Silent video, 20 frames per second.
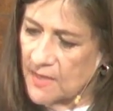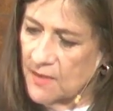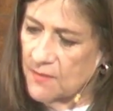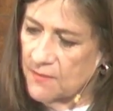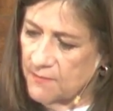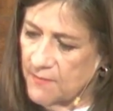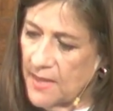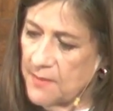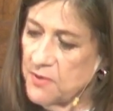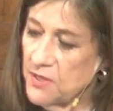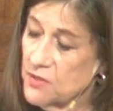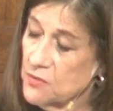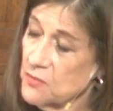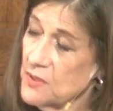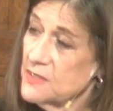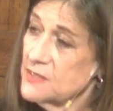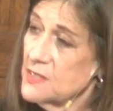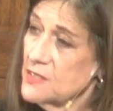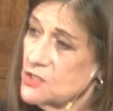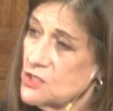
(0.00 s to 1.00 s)
Maybe the
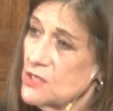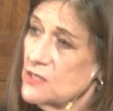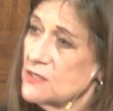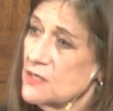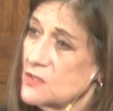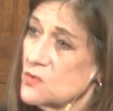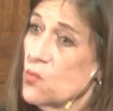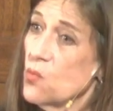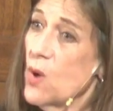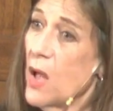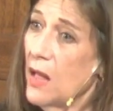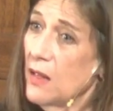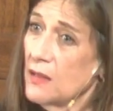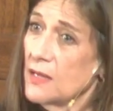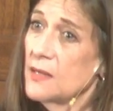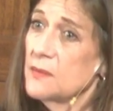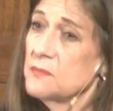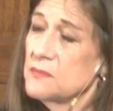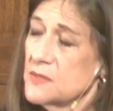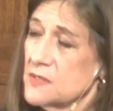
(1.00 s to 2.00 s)
reason Jesus
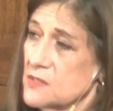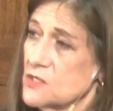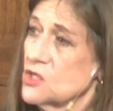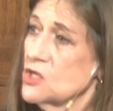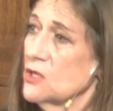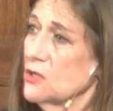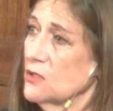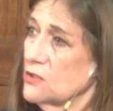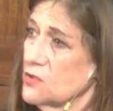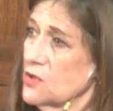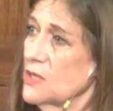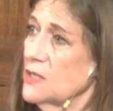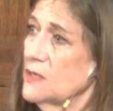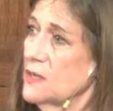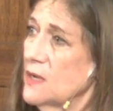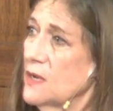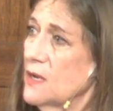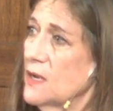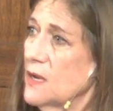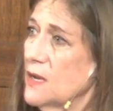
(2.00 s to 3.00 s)
welcomes children
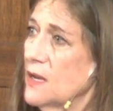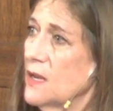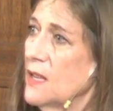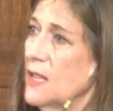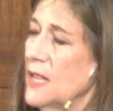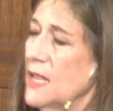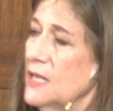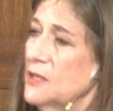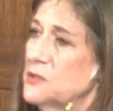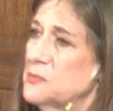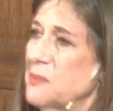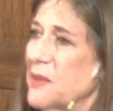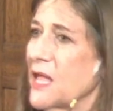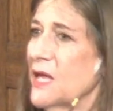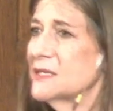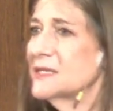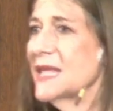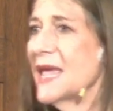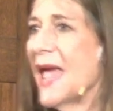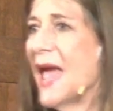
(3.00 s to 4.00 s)
is
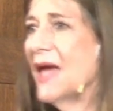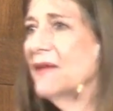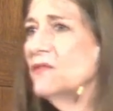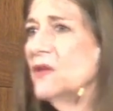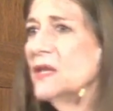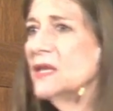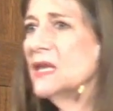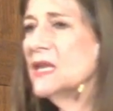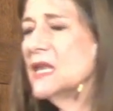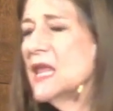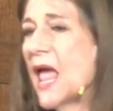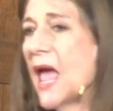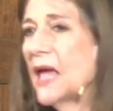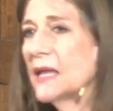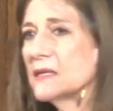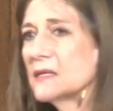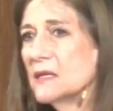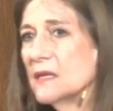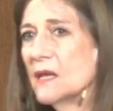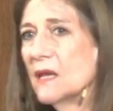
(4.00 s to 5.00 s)
because they haven't
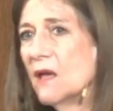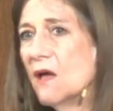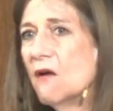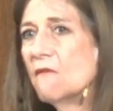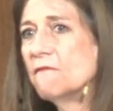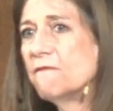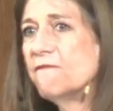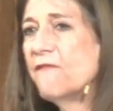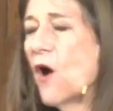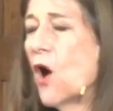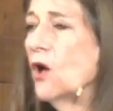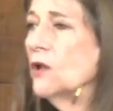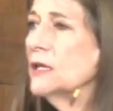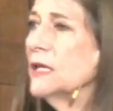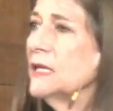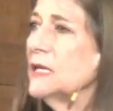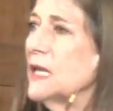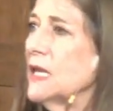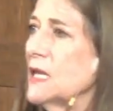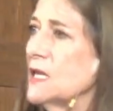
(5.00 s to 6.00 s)
yet
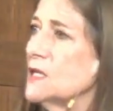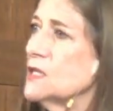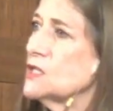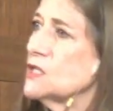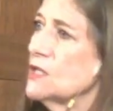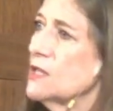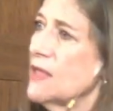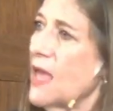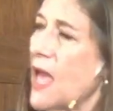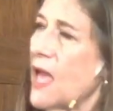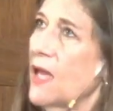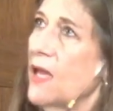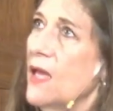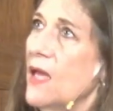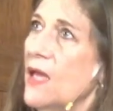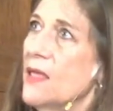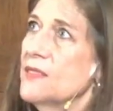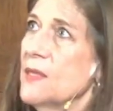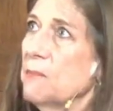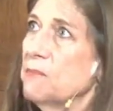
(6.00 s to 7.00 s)
fallen into the
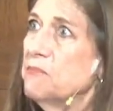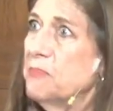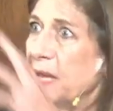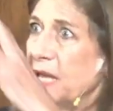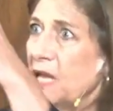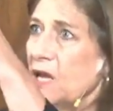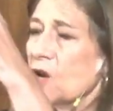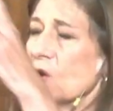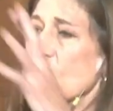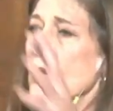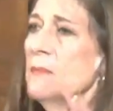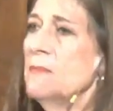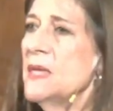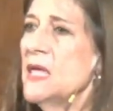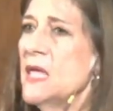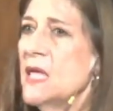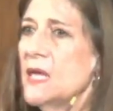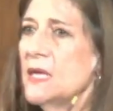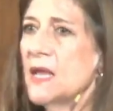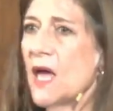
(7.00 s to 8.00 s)

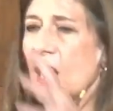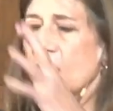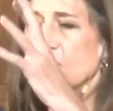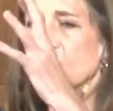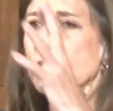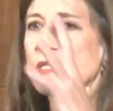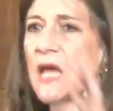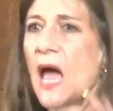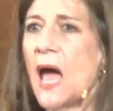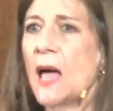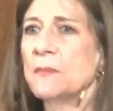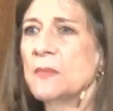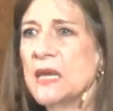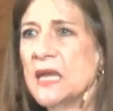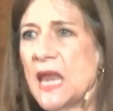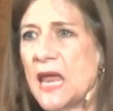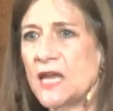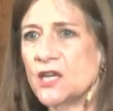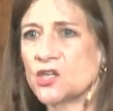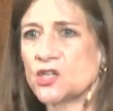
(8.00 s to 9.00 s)
pyramid of
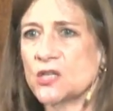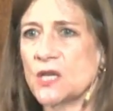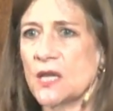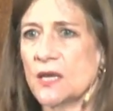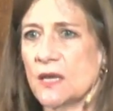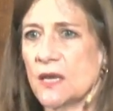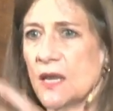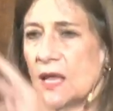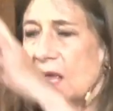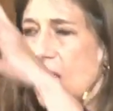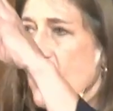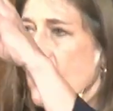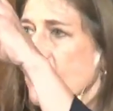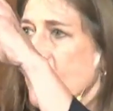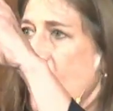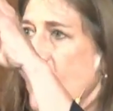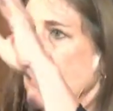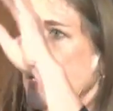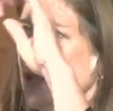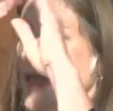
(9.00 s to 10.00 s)
domination
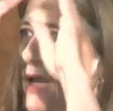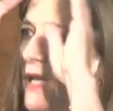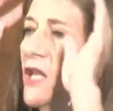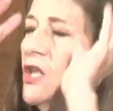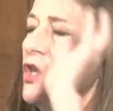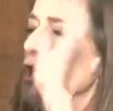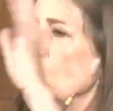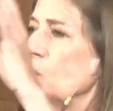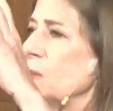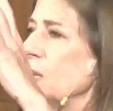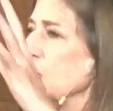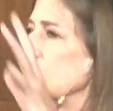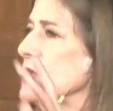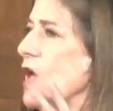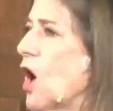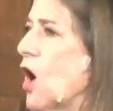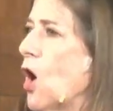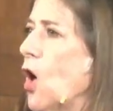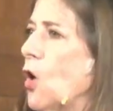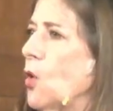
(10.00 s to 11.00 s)
that humans
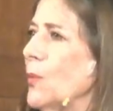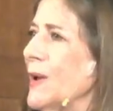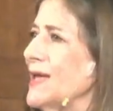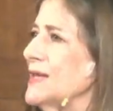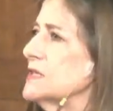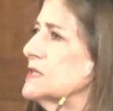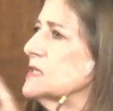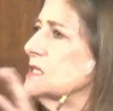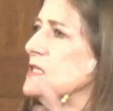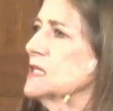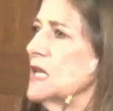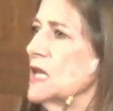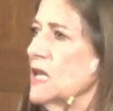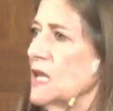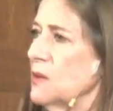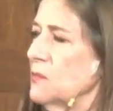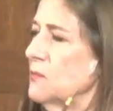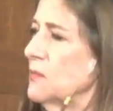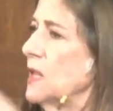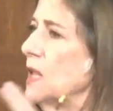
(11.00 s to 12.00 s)
always
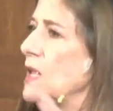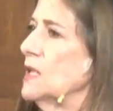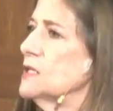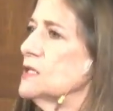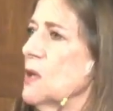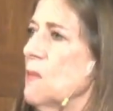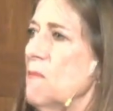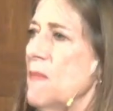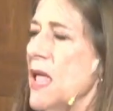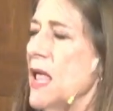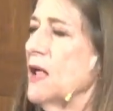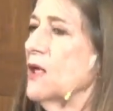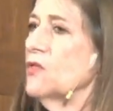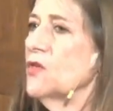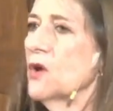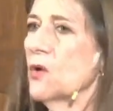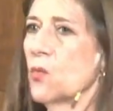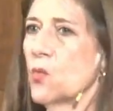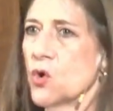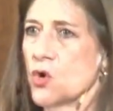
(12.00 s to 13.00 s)
seem to make
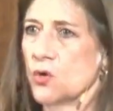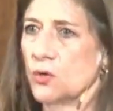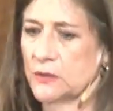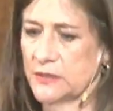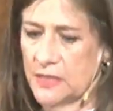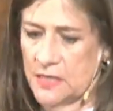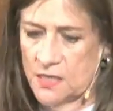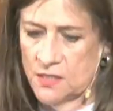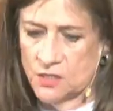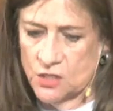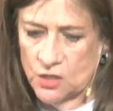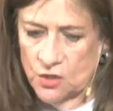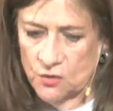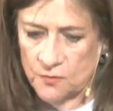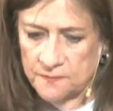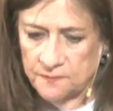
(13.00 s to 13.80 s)
their world into.